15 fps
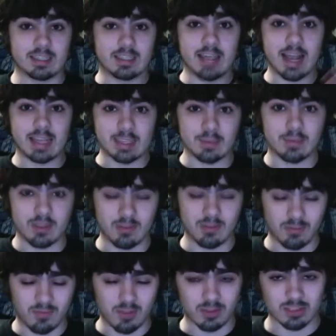It takes up the
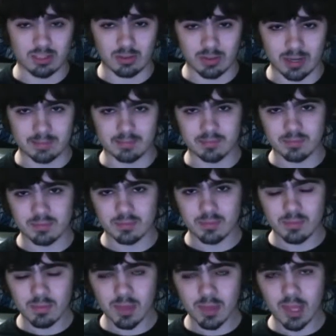full screen,
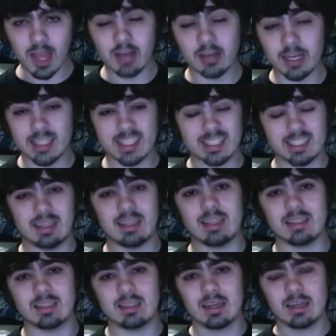and you get to see
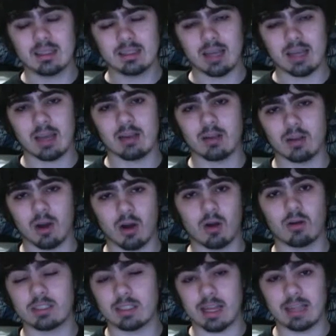these title
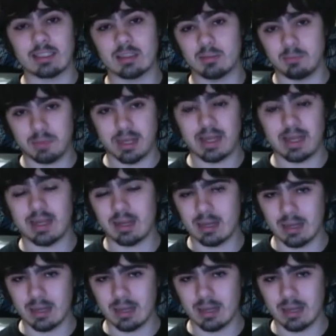cards nice and big.